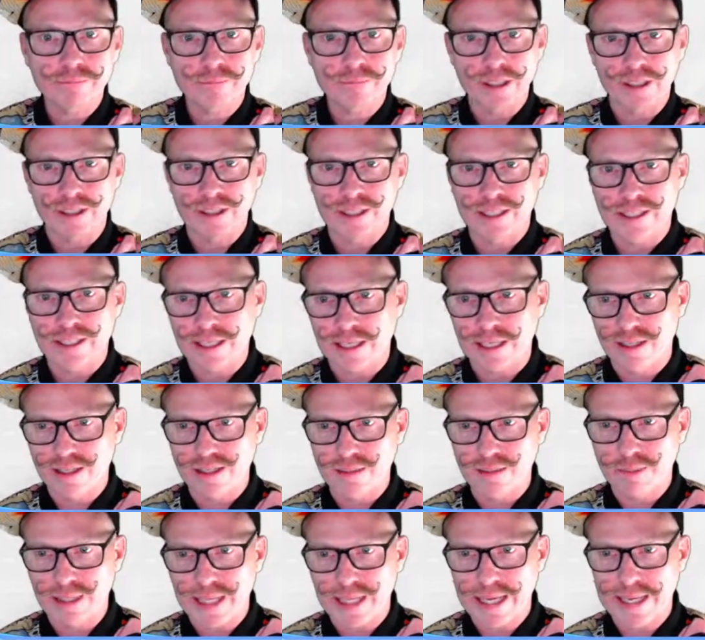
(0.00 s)
I'm going to color the
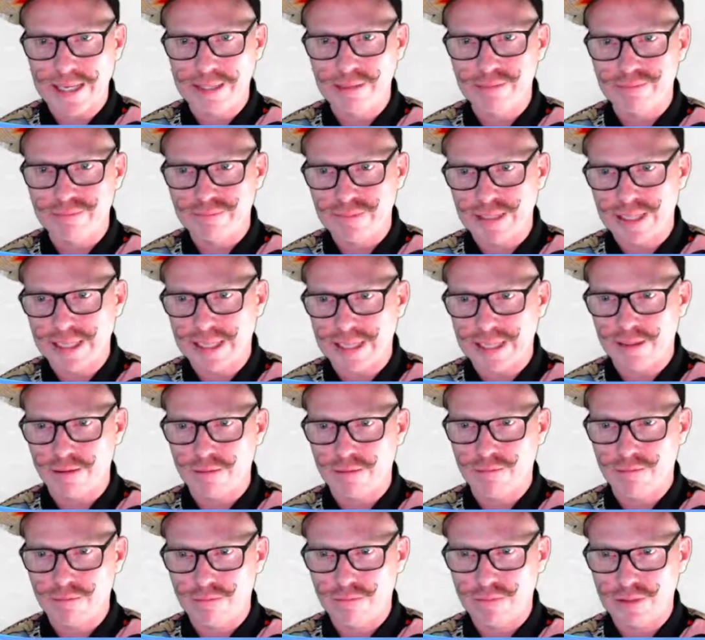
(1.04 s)
blade. Nah,
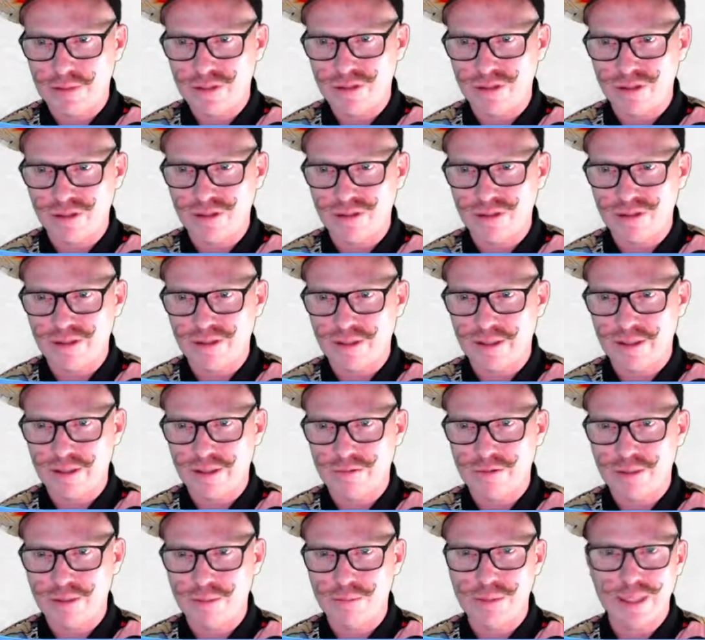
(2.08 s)
it's not looking like a
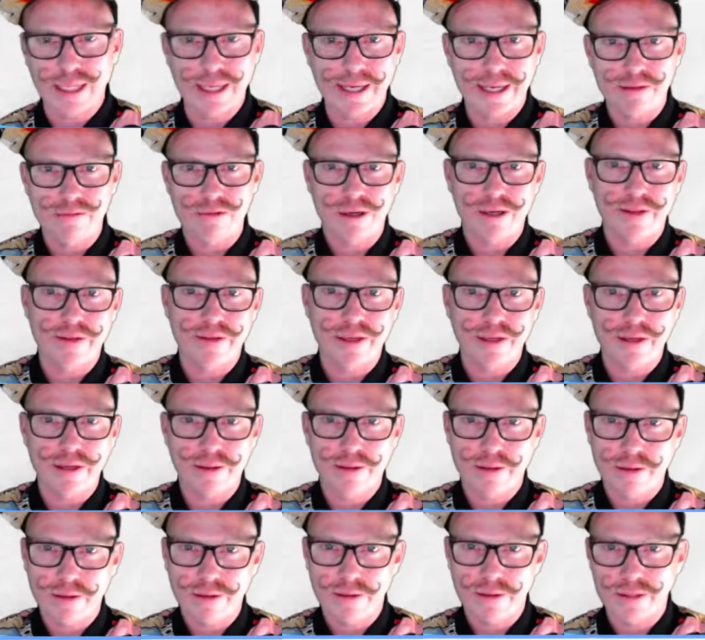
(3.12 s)
real blade right there.
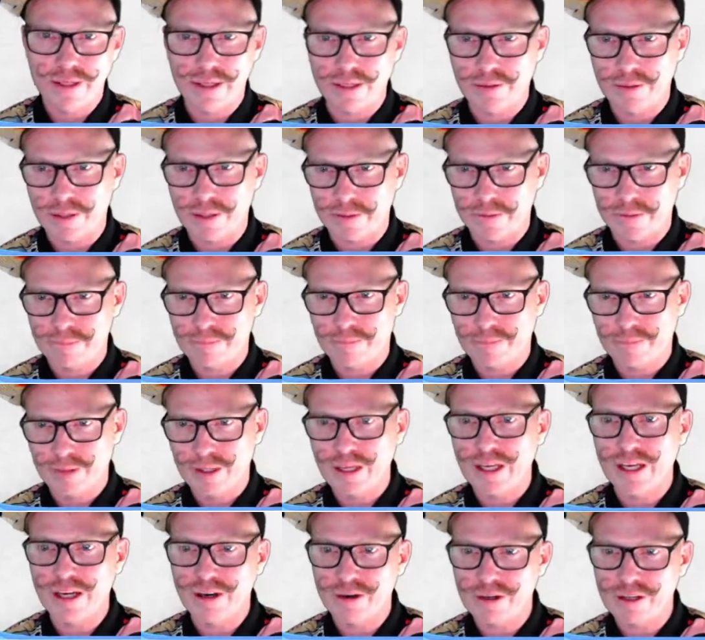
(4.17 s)
There we go.
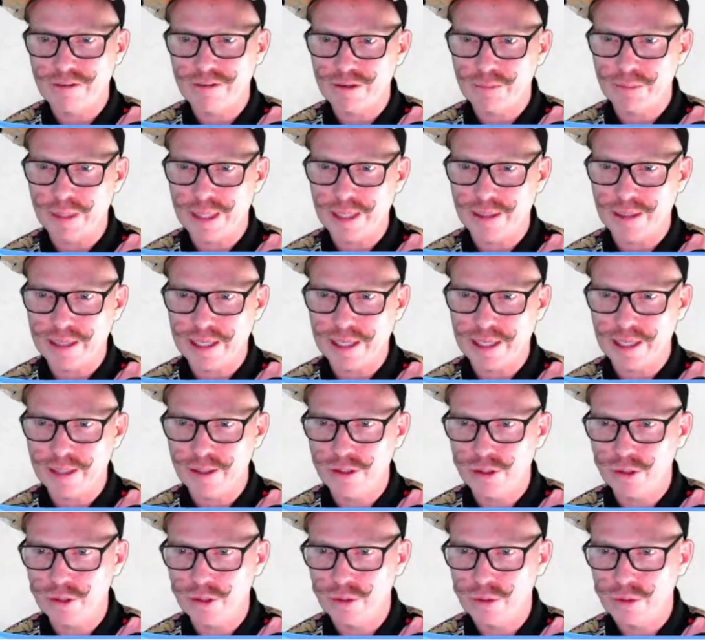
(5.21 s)
And I'll give it a brown
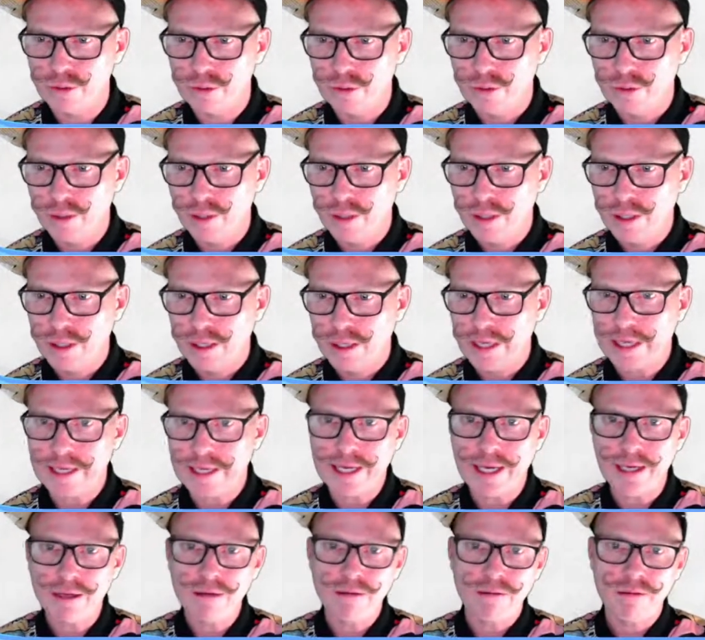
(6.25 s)
handle.
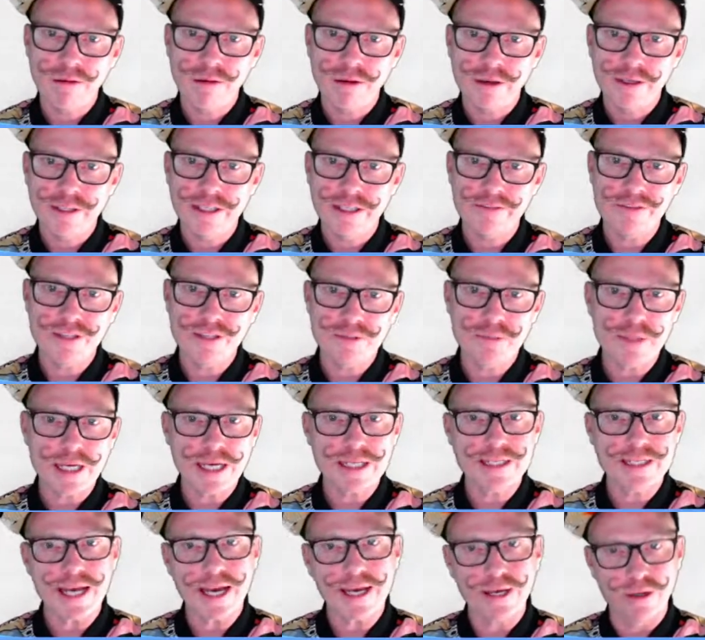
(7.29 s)
Again, give it some
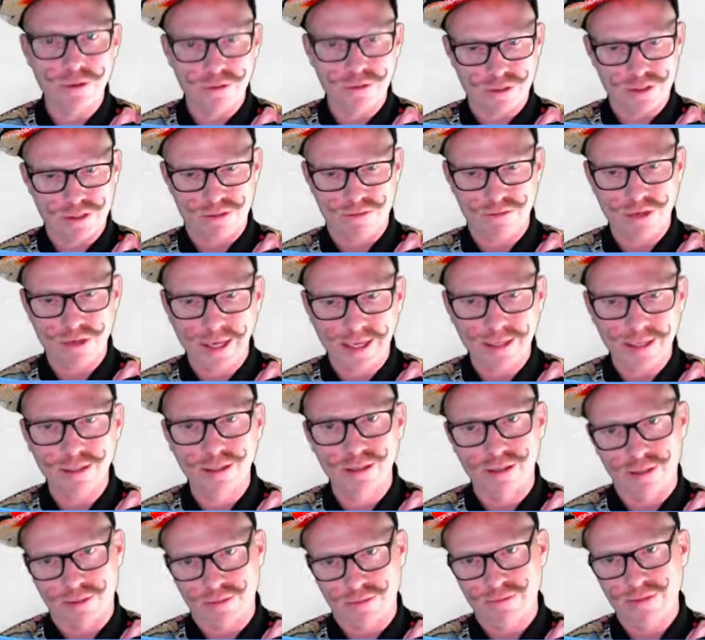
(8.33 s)
details, right?
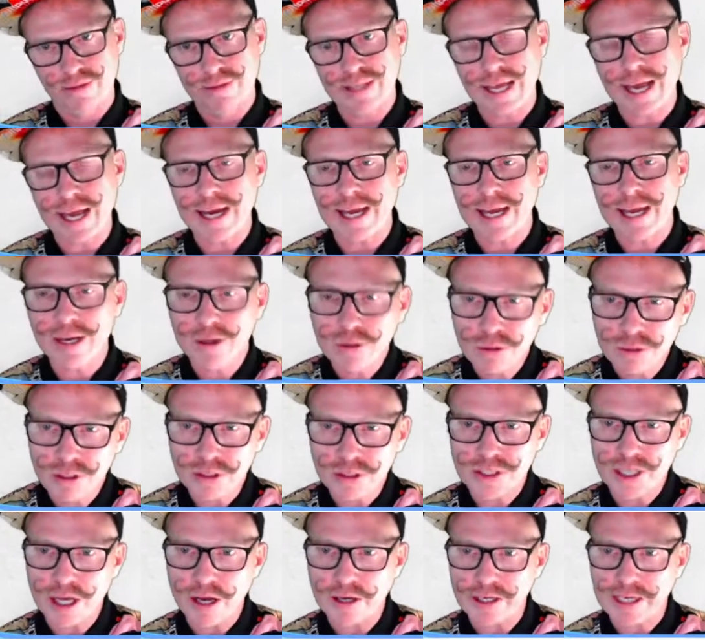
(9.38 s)
Look, that handle
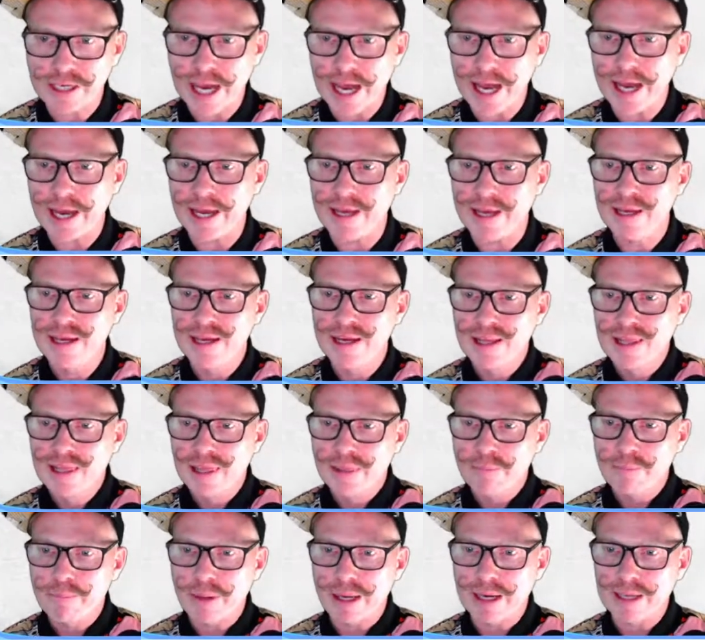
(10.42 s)
looks okay,
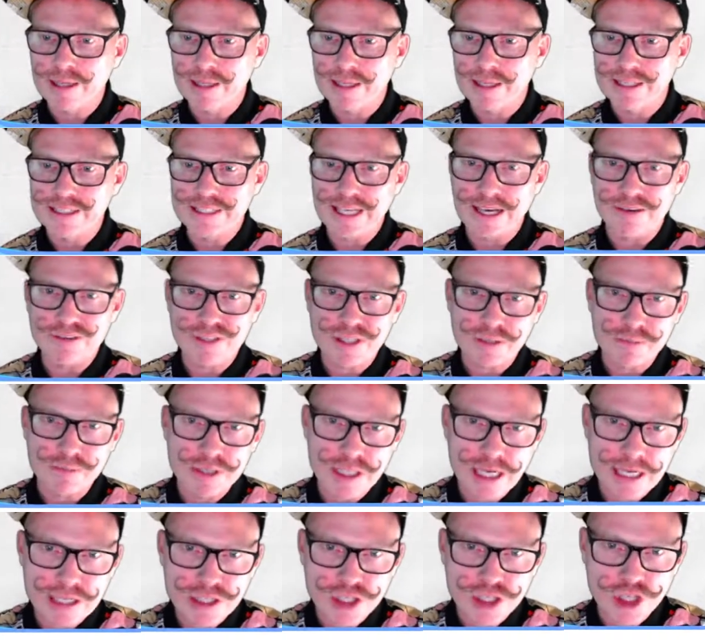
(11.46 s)
but let's have some
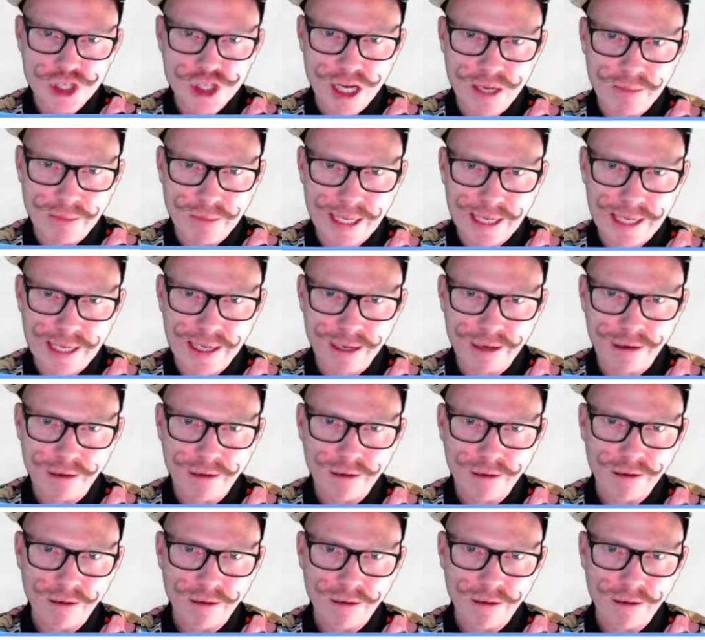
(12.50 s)
deets, G-Man.